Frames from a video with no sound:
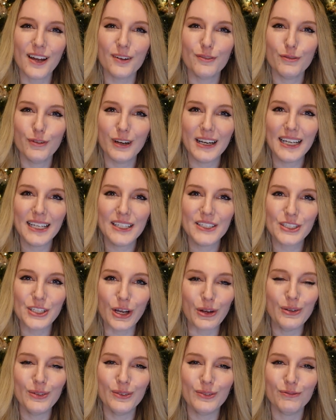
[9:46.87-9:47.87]
I really
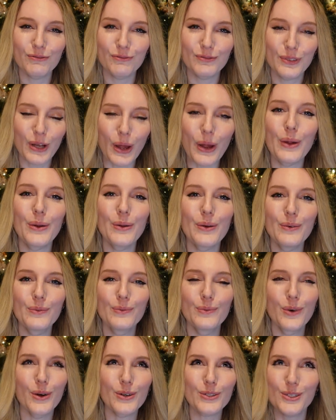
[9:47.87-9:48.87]
don't
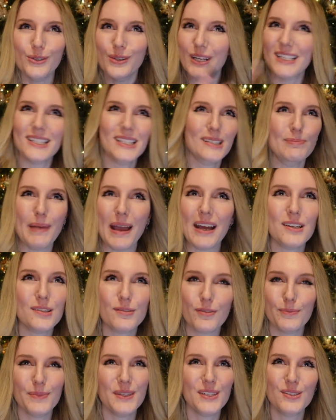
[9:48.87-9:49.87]
know what to expect
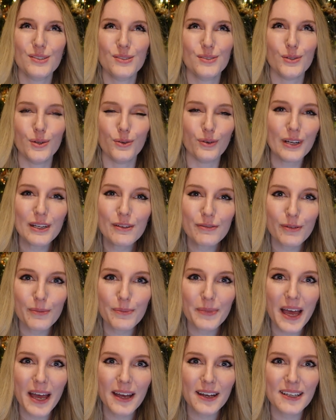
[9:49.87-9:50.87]
from this story
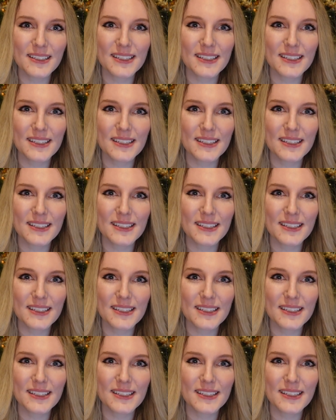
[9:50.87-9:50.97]
from that,